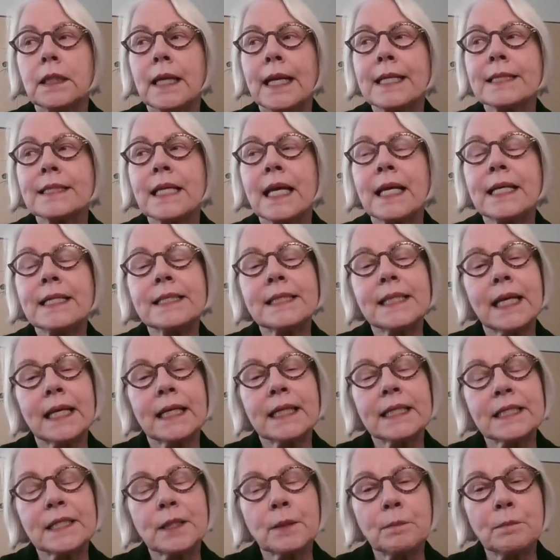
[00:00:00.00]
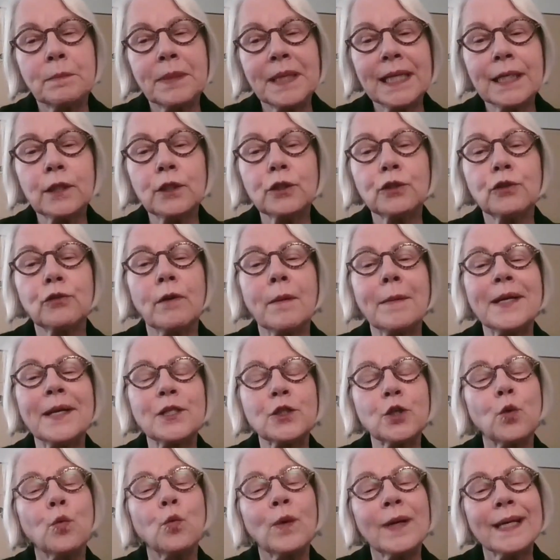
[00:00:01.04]
as I said, it's a
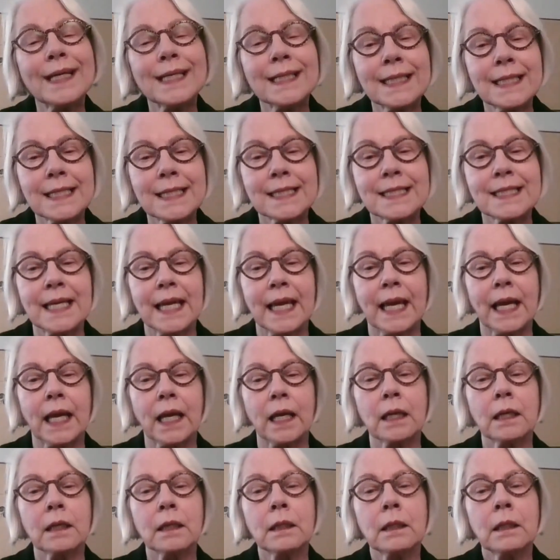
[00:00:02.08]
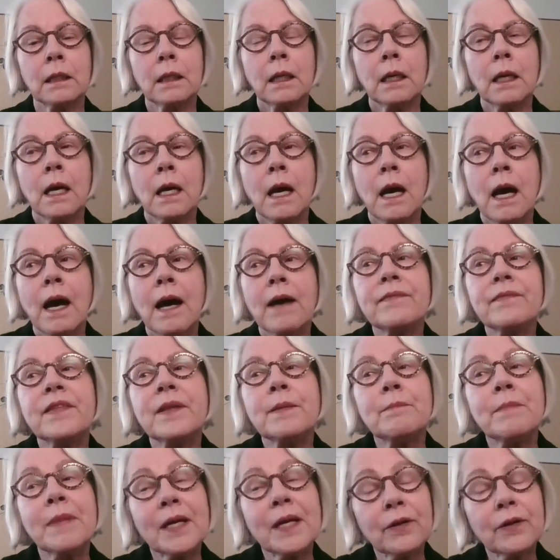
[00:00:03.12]
pilgrimage, a witnessing of
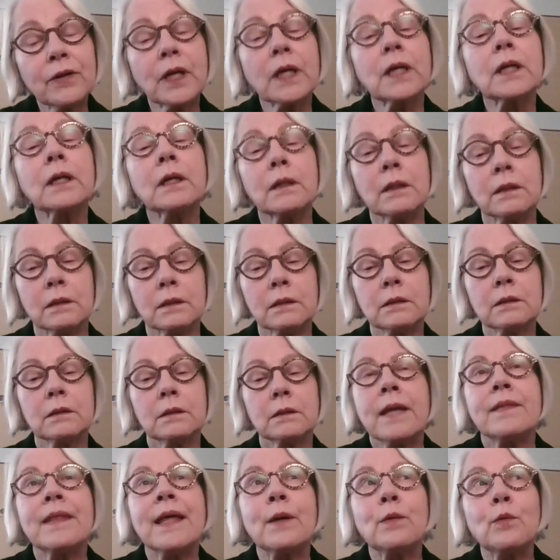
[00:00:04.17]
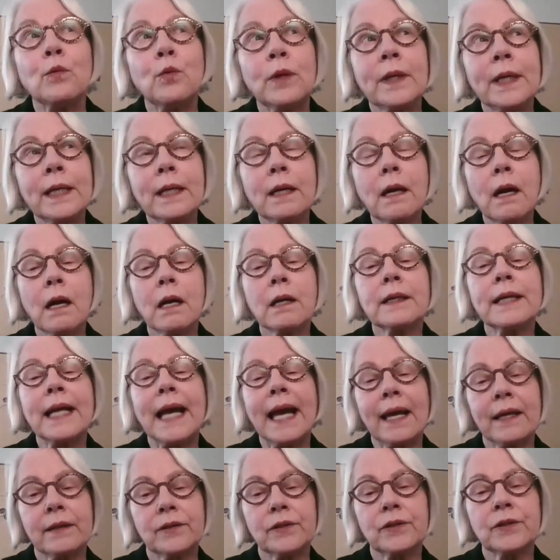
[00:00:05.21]
the miracle that we are
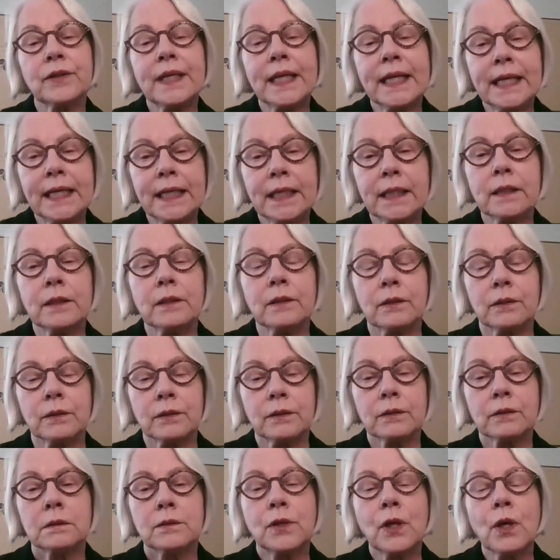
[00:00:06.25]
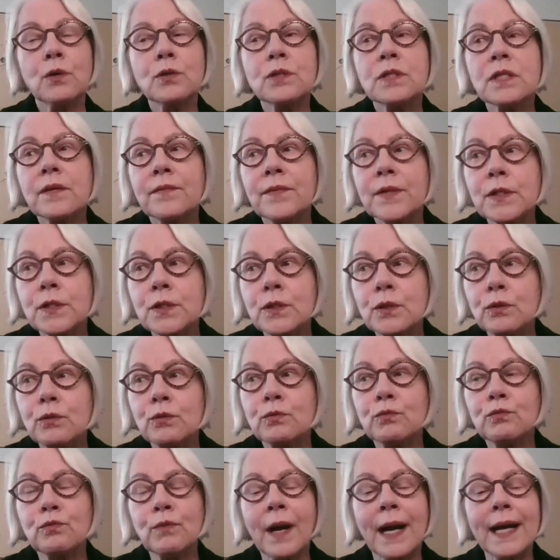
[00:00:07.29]
gathered here, those of us
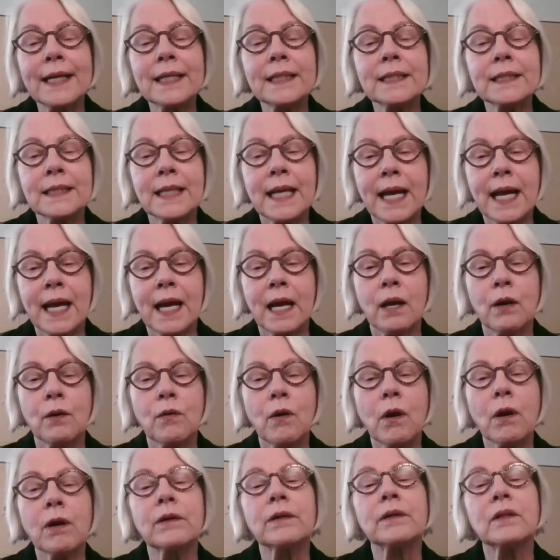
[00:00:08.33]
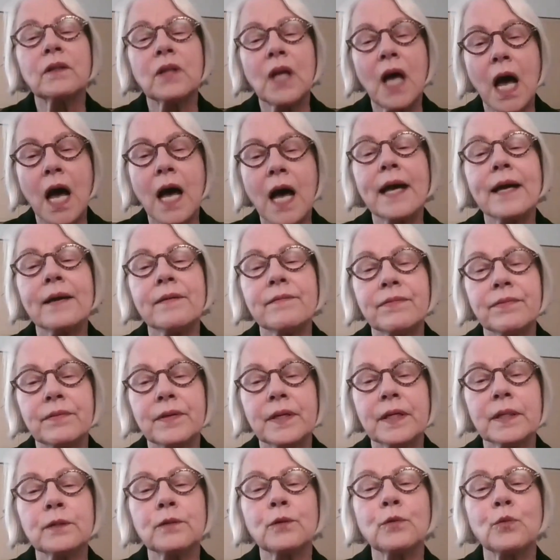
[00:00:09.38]
who right now are alive
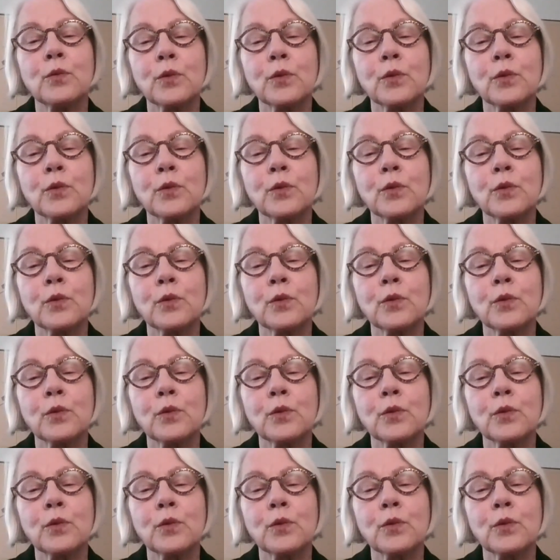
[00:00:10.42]
in the